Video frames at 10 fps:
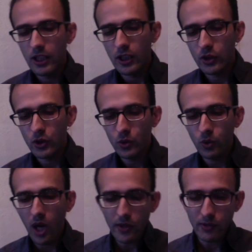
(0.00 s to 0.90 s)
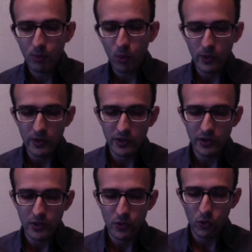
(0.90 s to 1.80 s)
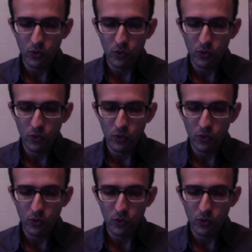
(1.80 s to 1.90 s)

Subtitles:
into other pointers or